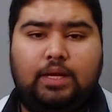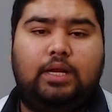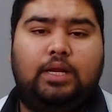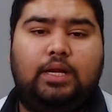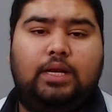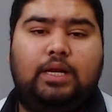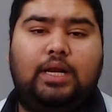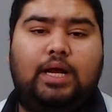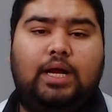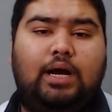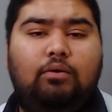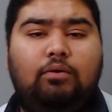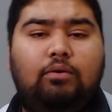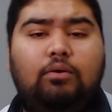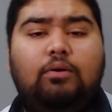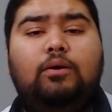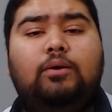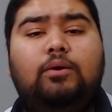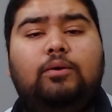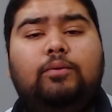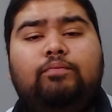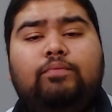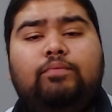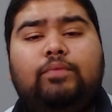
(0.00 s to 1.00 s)

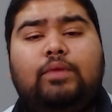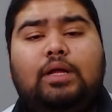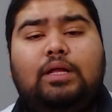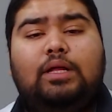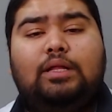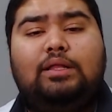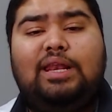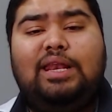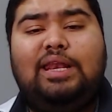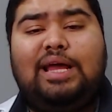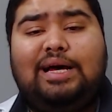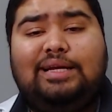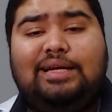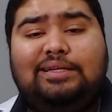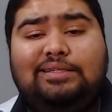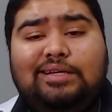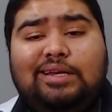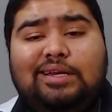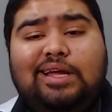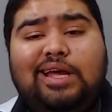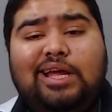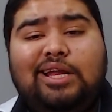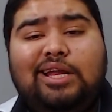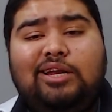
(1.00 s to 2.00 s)
Now, the
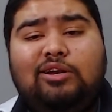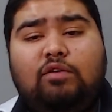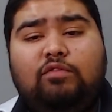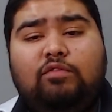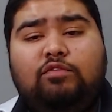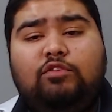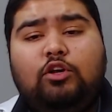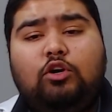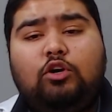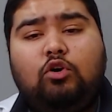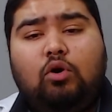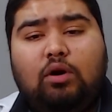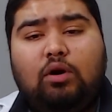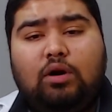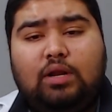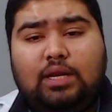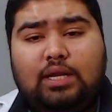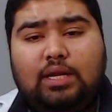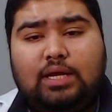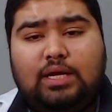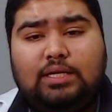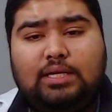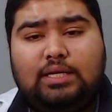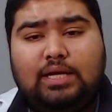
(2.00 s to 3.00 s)
lateral end of the
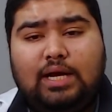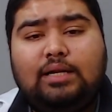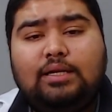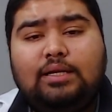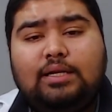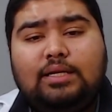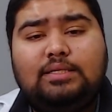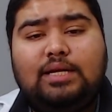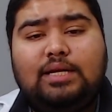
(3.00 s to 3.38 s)
cochlear duct is